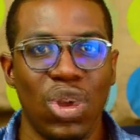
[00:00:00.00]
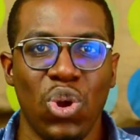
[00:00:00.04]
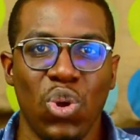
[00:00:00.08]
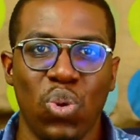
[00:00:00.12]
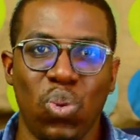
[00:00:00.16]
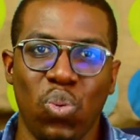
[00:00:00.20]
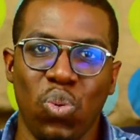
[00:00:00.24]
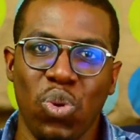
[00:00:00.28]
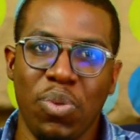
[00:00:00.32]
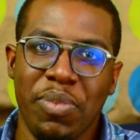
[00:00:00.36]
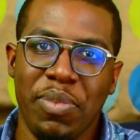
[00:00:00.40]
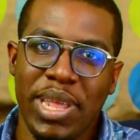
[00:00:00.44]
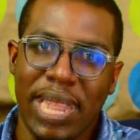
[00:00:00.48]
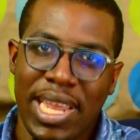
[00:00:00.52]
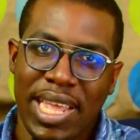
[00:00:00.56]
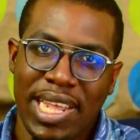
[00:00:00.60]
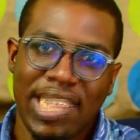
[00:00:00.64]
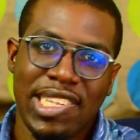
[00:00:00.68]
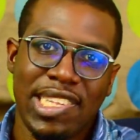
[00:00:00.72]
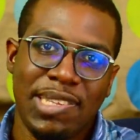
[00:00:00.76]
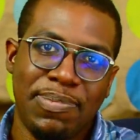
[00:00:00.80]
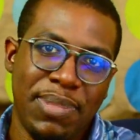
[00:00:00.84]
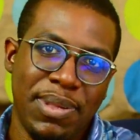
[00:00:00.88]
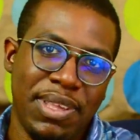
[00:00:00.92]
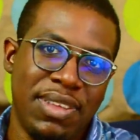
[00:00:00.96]
women
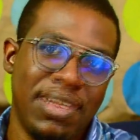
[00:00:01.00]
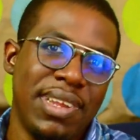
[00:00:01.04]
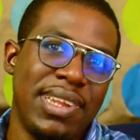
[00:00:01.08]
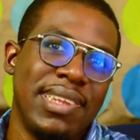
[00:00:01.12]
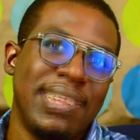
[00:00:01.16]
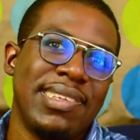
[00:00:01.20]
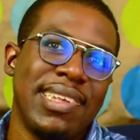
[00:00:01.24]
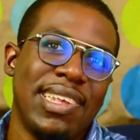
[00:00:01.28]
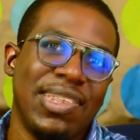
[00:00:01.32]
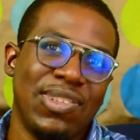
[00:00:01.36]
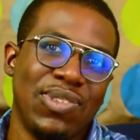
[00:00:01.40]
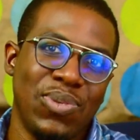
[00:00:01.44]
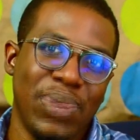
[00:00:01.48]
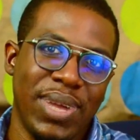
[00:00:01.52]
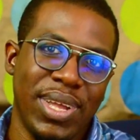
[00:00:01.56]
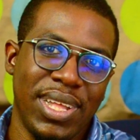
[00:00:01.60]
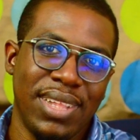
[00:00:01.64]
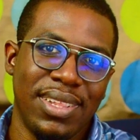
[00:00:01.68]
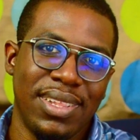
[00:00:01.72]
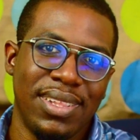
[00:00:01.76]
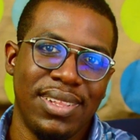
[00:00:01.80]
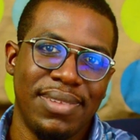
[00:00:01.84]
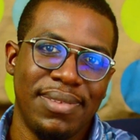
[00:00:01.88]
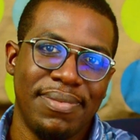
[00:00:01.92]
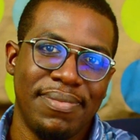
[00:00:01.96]
experience as
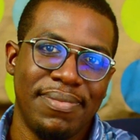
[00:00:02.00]
well.